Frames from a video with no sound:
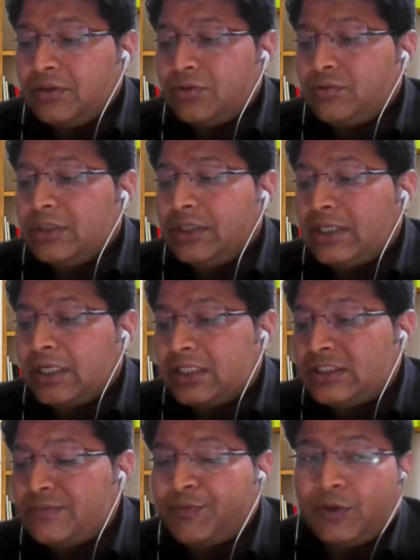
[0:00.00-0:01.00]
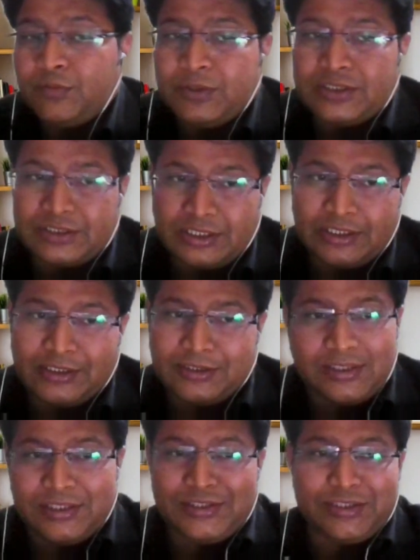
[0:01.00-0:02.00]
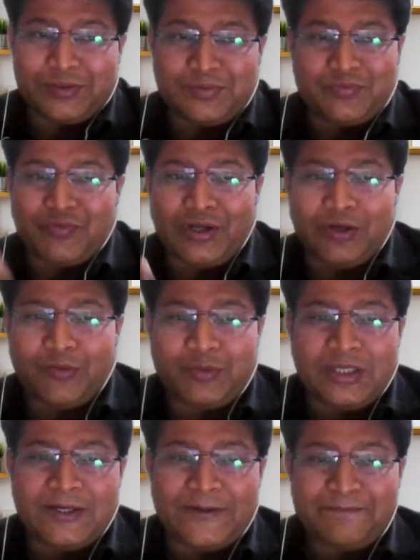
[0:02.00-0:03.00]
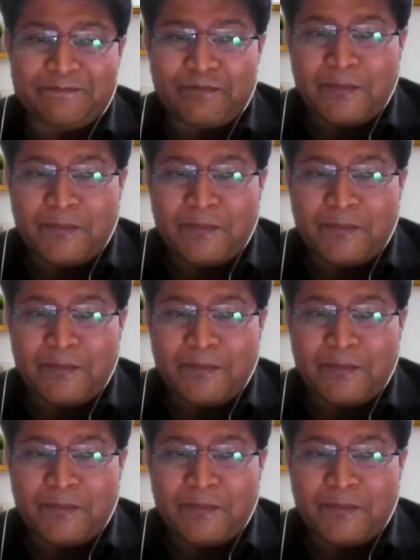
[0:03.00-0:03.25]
to the transfer of the share is one of the,